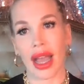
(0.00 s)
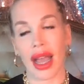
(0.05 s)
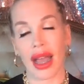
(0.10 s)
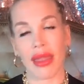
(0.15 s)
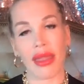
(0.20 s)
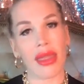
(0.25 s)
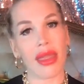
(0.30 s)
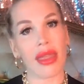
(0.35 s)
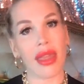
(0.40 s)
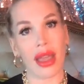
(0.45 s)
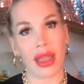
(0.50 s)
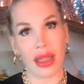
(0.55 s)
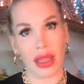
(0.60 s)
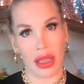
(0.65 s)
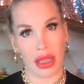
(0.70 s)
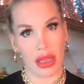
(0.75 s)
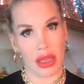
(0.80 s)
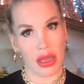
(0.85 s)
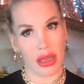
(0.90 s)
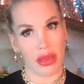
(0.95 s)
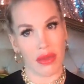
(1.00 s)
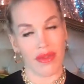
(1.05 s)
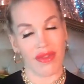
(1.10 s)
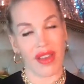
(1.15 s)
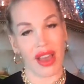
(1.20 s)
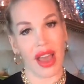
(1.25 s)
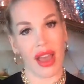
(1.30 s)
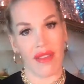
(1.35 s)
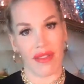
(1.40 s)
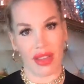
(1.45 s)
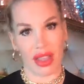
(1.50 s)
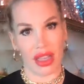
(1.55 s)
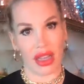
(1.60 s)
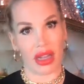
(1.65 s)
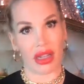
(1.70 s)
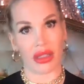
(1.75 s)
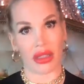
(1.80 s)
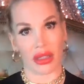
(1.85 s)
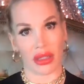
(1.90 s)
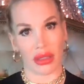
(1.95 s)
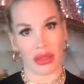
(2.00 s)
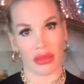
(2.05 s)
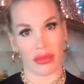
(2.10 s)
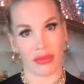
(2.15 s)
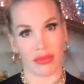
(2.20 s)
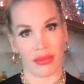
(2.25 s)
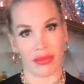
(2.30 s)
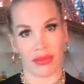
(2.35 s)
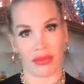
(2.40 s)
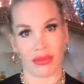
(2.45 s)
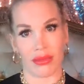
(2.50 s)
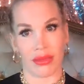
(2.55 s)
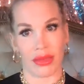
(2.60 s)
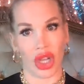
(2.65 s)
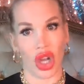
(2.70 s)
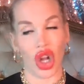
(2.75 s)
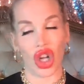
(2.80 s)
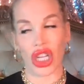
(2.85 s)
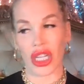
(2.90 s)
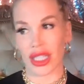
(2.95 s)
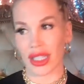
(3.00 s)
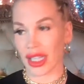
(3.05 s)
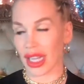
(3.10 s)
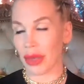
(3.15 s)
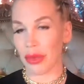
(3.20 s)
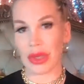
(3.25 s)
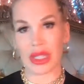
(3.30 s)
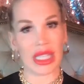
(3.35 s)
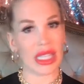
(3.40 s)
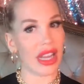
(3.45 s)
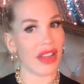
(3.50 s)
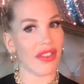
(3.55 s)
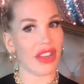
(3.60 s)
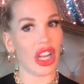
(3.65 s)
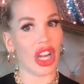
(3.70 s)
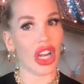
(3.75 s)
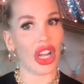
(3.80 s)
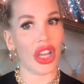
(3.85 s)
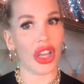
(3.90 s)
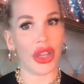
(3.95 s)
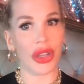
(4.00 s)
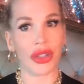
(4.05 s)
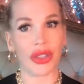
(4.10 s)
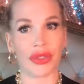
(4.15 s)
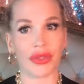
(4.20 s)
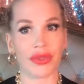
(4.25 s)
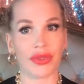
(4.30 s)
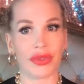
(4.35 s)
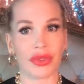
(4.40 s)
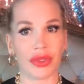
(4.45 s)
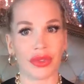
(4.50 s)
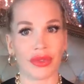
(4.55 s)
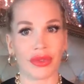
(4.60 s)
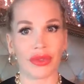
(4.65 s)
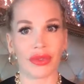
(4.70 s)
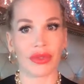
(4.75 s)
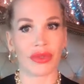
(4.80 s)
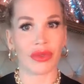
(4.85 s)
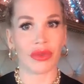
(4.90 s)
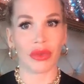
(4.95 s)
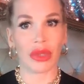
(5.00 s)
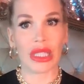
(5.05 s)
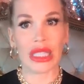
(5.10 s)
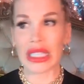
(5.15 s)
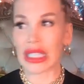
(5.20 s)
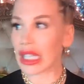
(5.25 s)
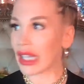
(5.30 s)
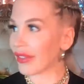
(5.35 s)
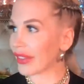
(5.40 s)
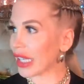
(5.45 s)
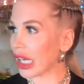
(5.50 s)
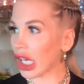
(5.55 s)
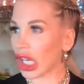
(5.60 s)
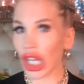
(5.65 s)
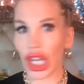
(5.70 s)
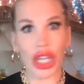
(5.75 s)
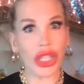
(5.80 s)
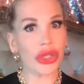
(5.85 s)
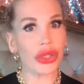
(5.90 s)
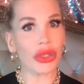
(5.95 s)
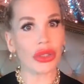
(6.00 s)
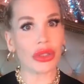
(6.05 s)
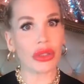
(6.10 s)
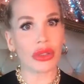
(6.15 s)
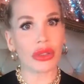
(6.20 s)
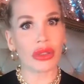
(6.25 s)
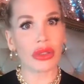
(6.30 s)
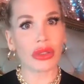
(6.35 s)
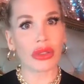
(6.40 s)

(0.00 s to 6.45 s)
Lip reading: And thank you for having us. Honestly, we didn't have a clue. We didn't have a clue.